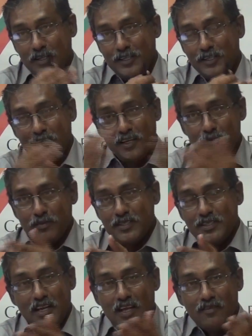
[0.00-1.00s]
India and
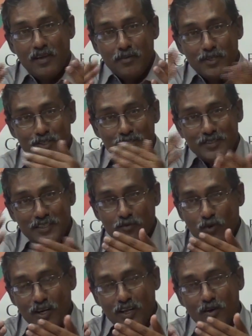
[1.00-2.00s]
Brazil have emergency,
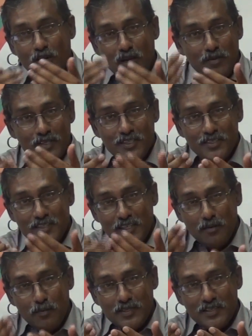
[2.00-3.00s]
what I call emergency
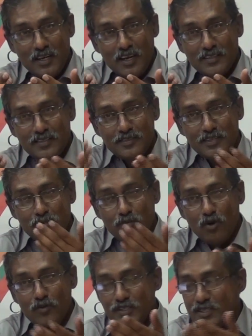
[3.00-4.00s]
compulsory licensing
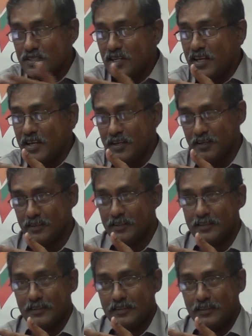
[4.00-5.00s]
provisions, like
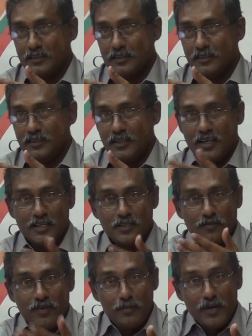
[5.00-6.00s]
in the
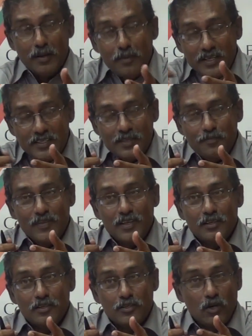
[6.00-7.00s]
case of epidemics.
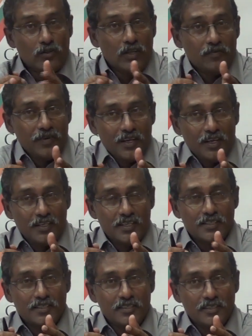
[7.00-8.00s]
South Africa
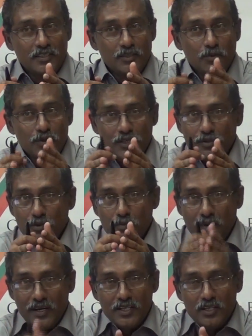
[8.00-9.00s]
doesn't do it through
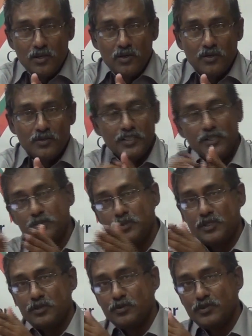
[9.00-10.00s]
patent law, they
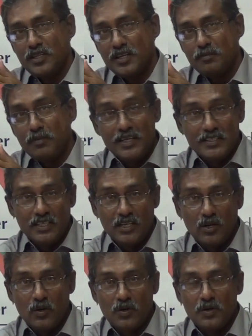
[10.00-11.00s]
do it through their
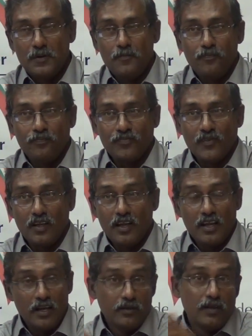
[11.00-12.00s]
medicine law,
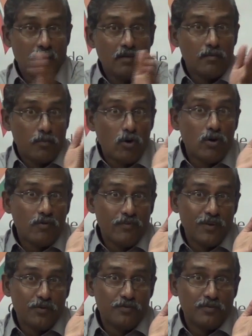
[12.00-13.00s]
and they have a broader
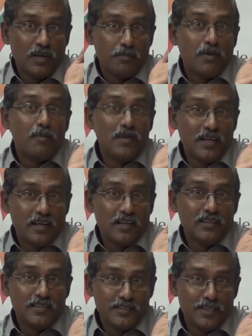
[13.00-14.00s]
view. Public
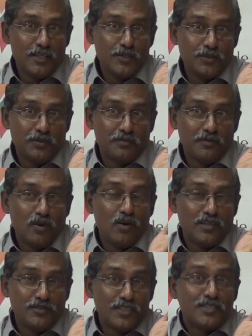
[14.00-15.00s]
health is an issue,
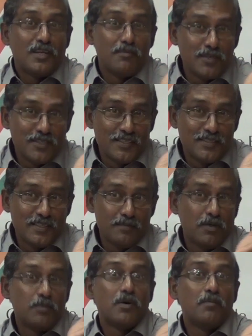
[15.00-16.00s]
not just emergency,
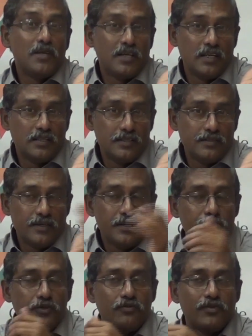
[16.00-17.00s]
but public health is an
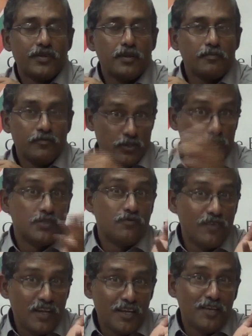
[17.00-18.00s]
issue, which is
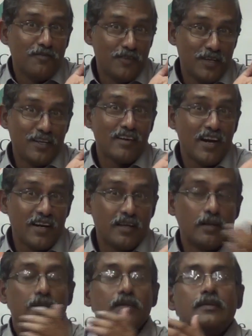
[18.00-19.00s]
very, very
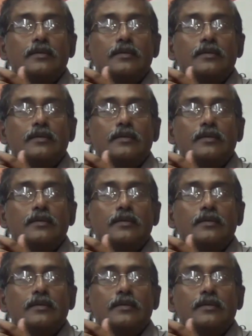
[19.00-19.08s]
radical.